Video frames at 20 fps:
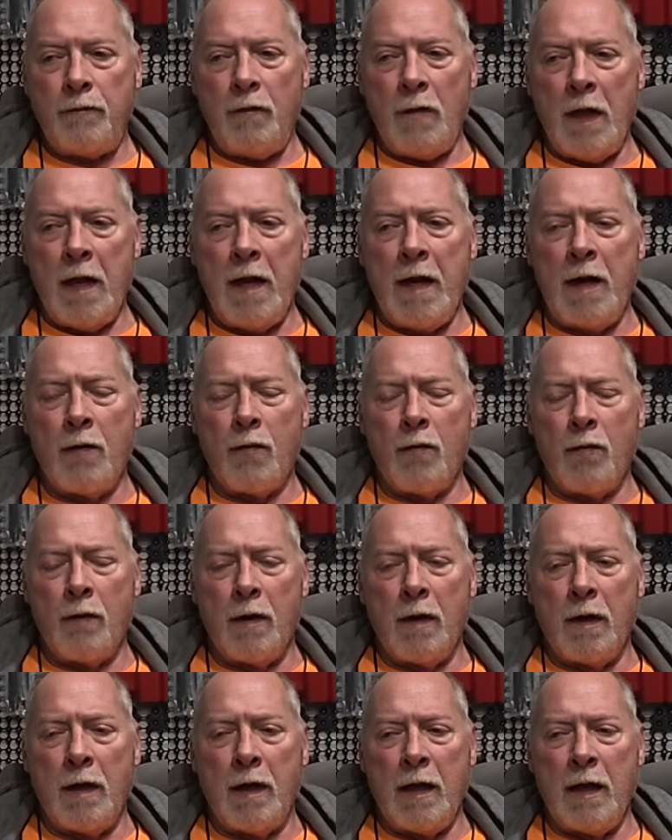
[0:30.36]
And
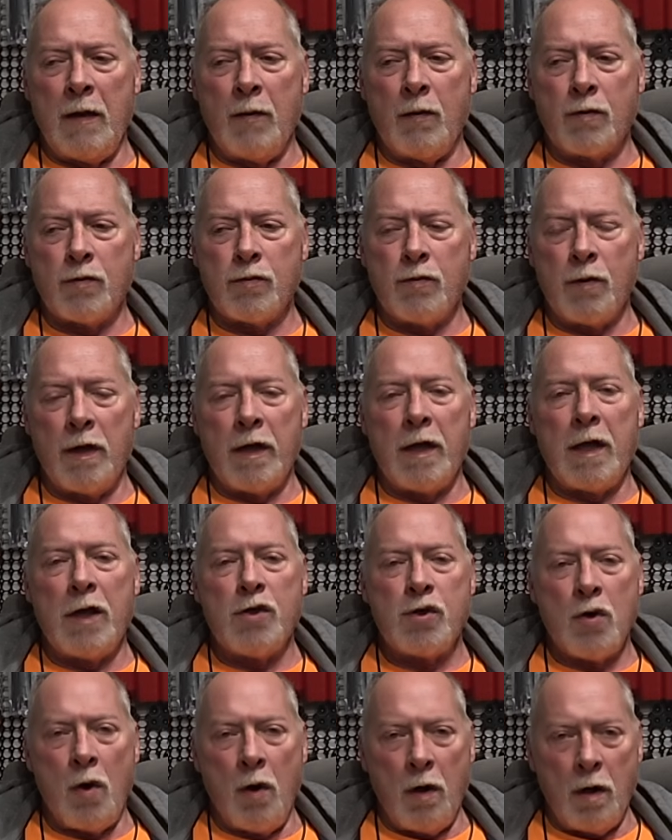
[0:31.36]
it was really
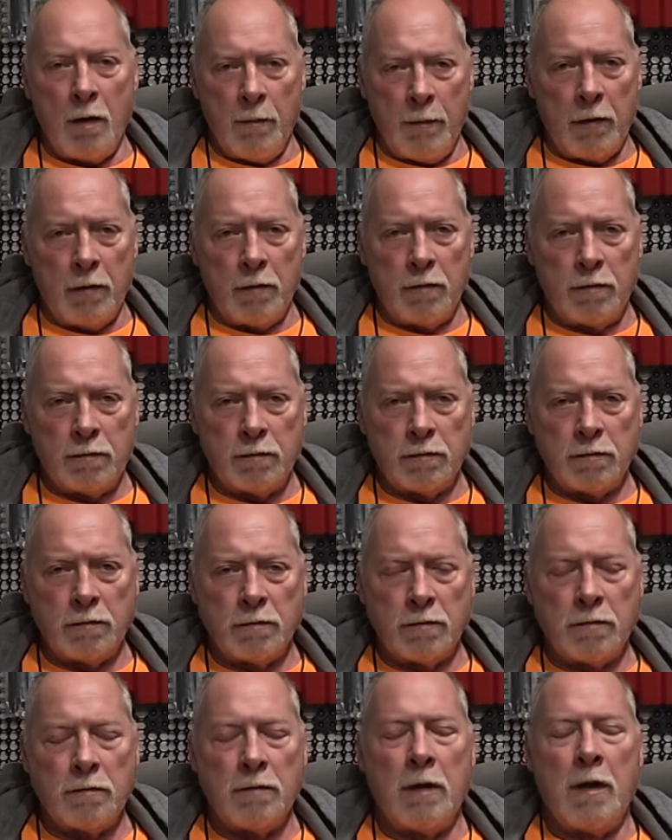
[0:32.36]
enjoyable.
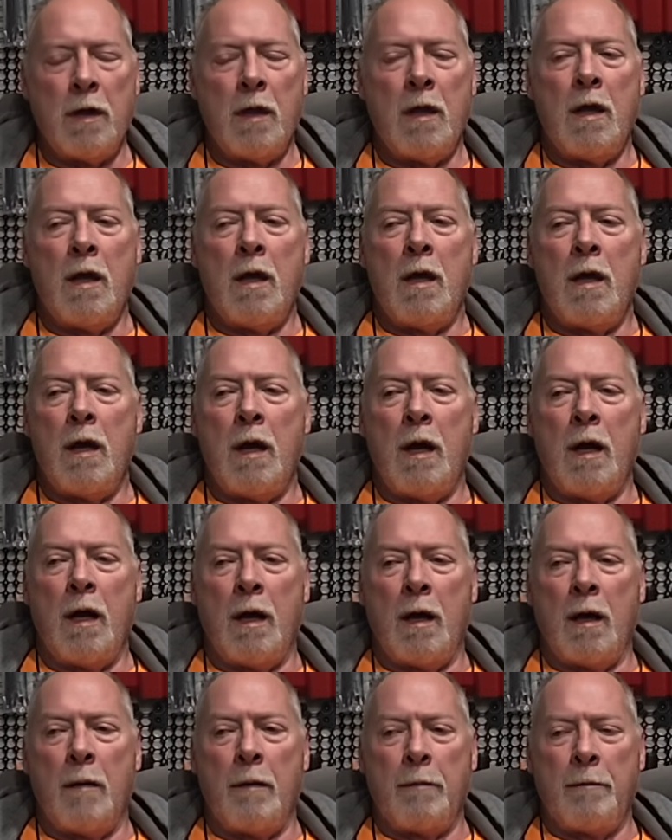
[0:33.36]

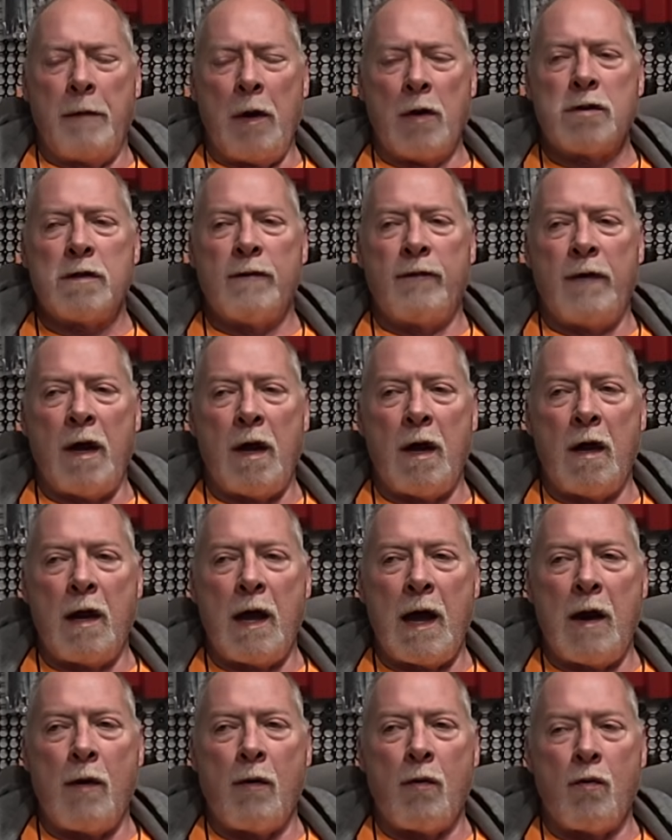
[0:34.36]
But most of all,
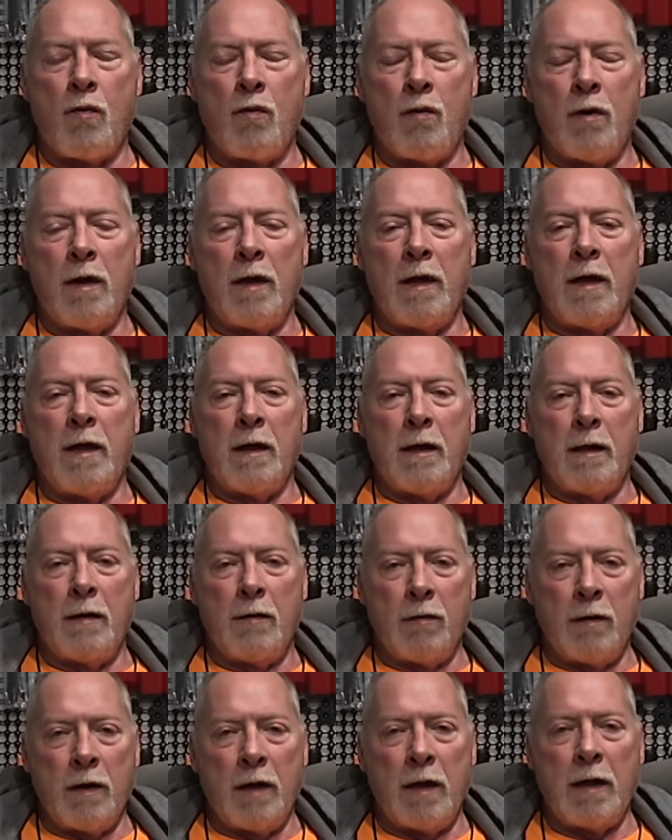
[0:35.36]
I
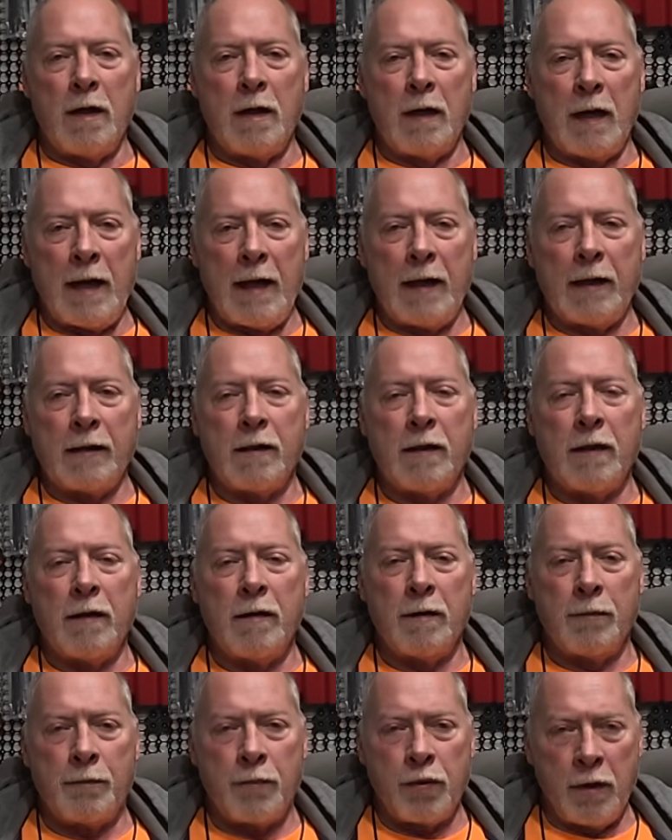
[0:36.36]
really liked
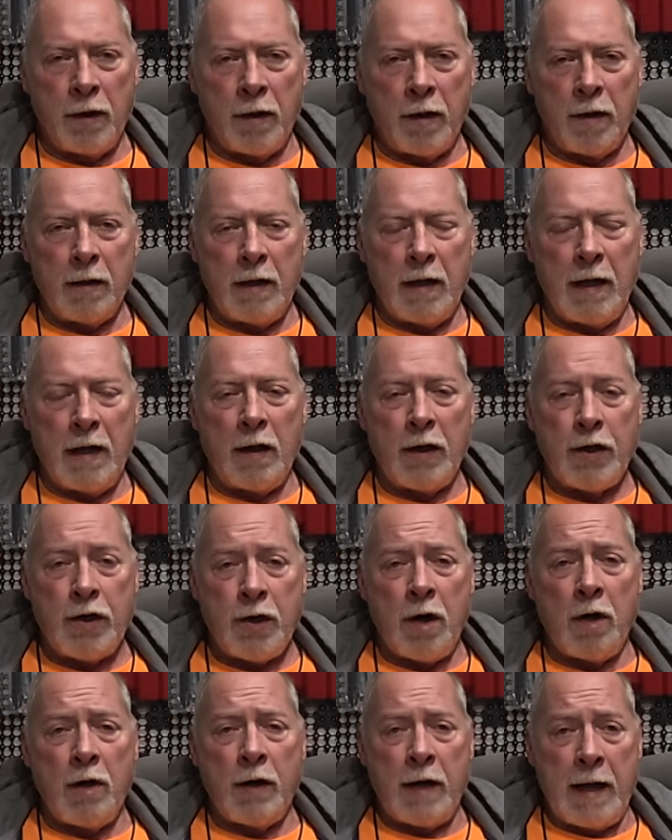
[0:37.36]
the print, how it
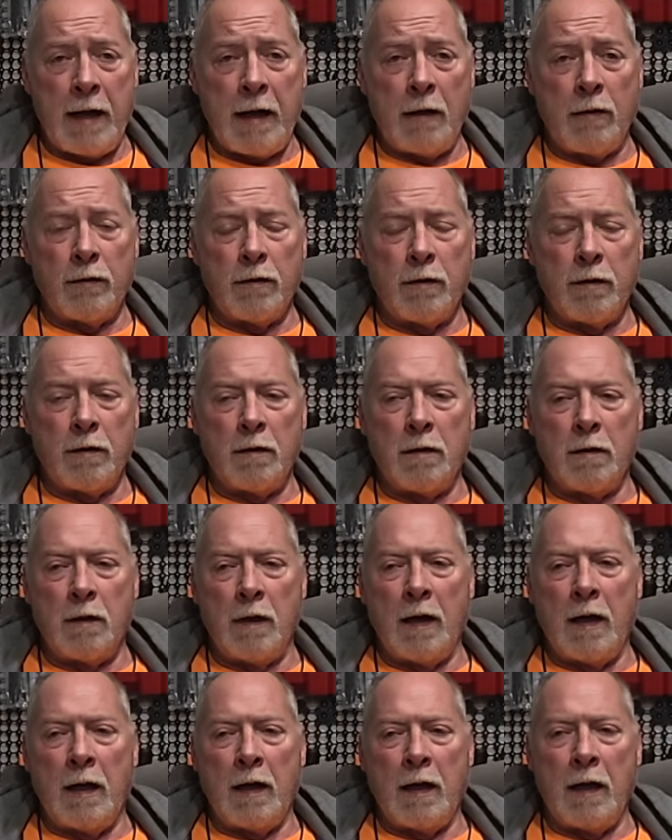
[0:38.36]
turned out.
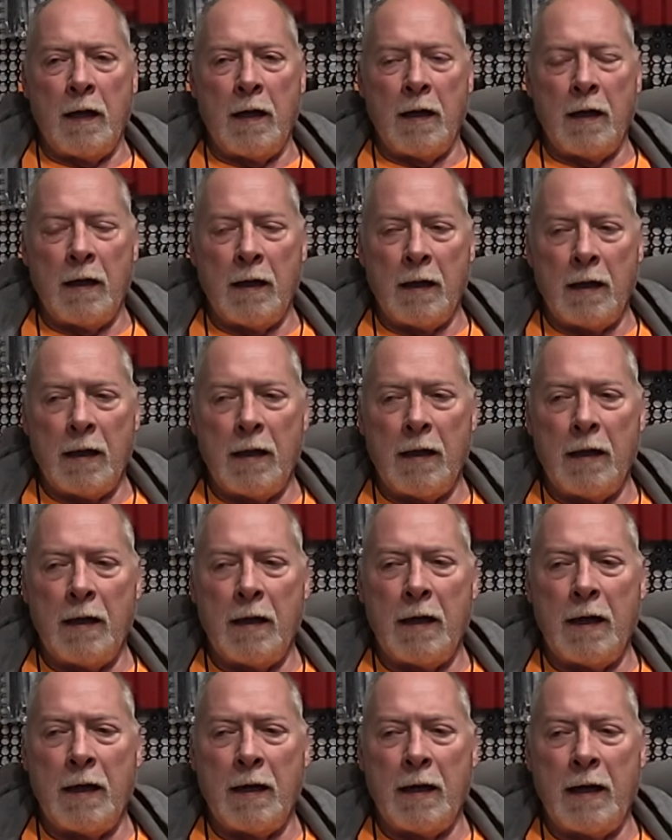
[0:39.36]
I
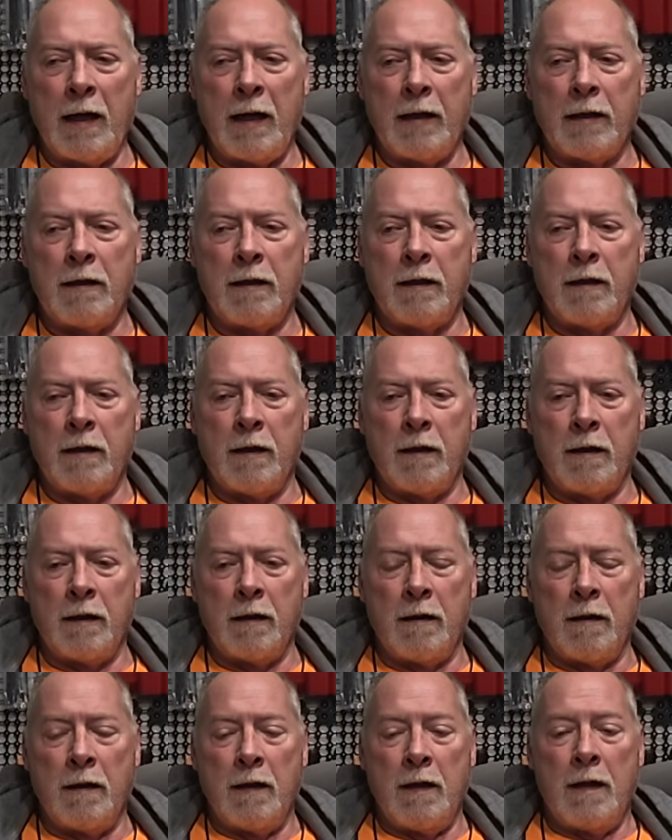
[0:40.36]
liked
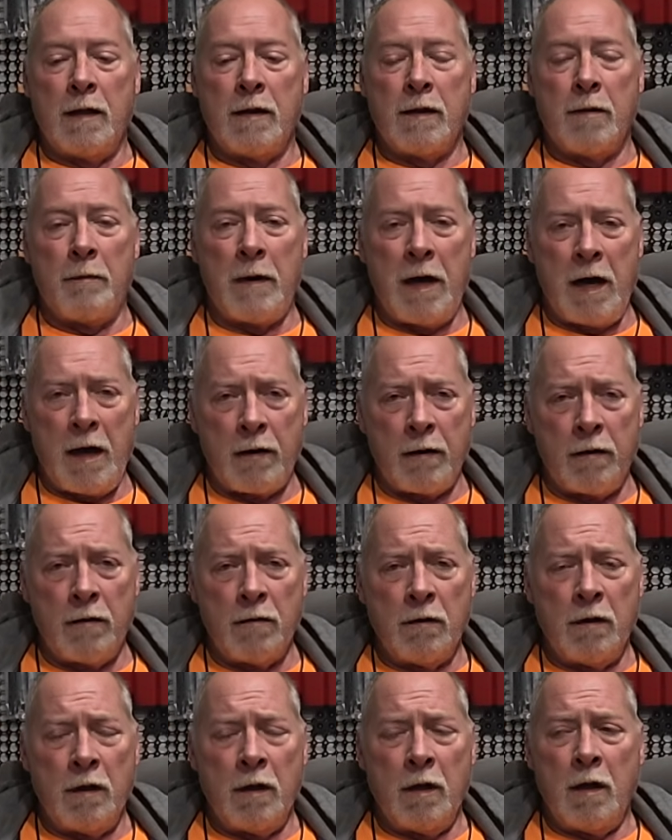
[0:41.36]
the
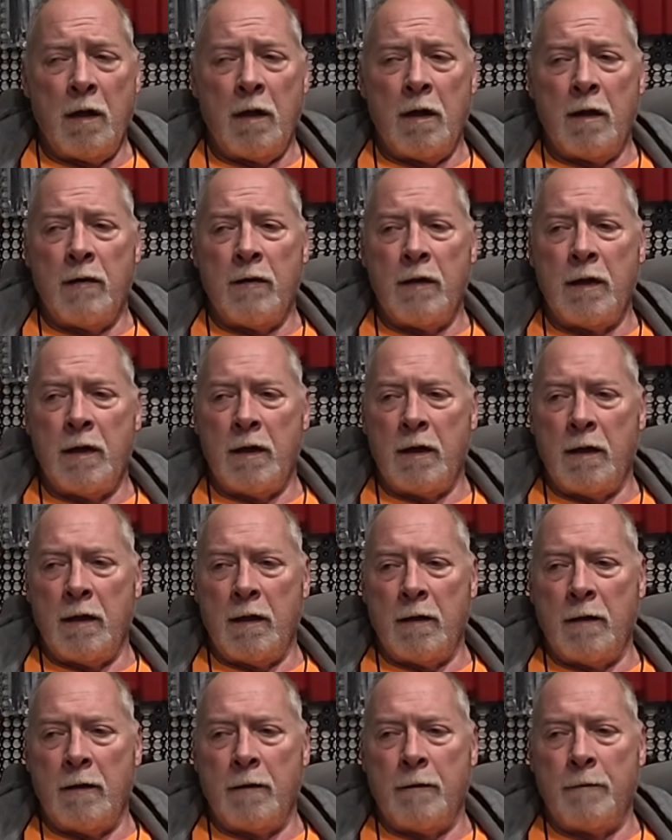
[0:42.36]
model,
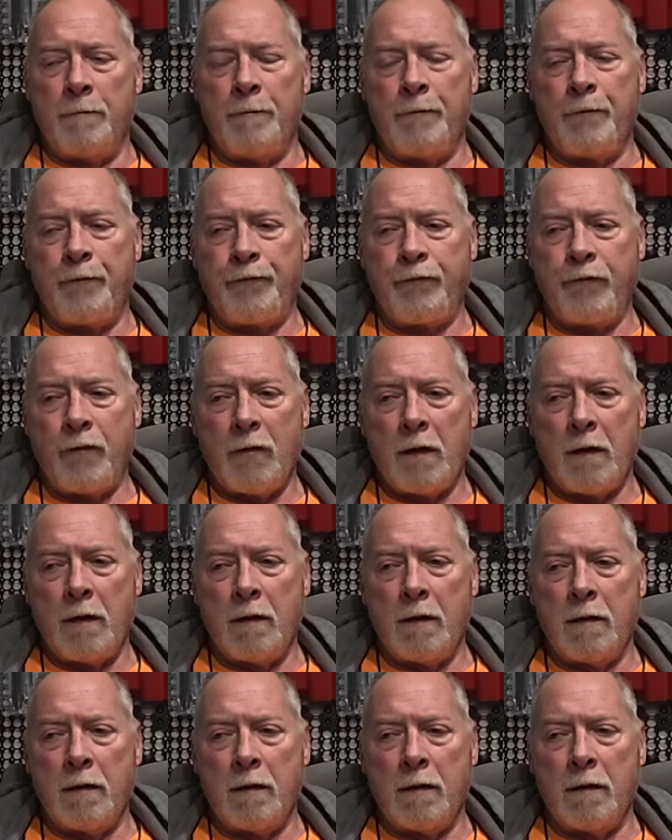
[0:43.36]
the
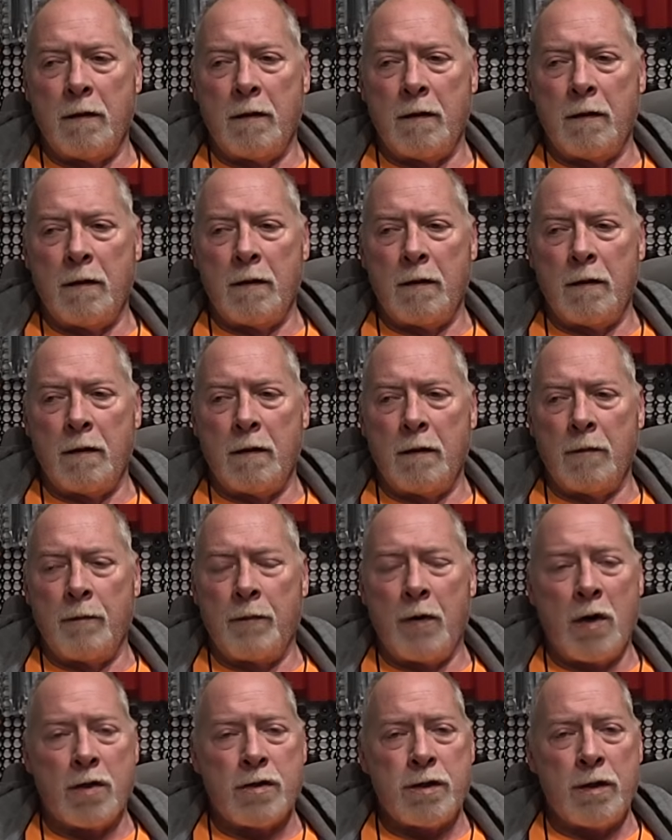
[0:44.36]

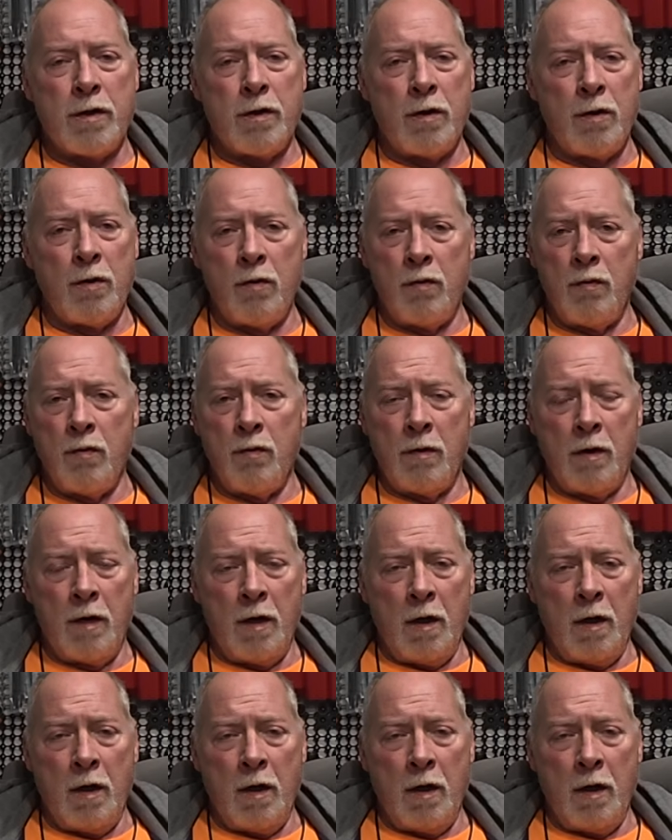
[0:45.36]
person who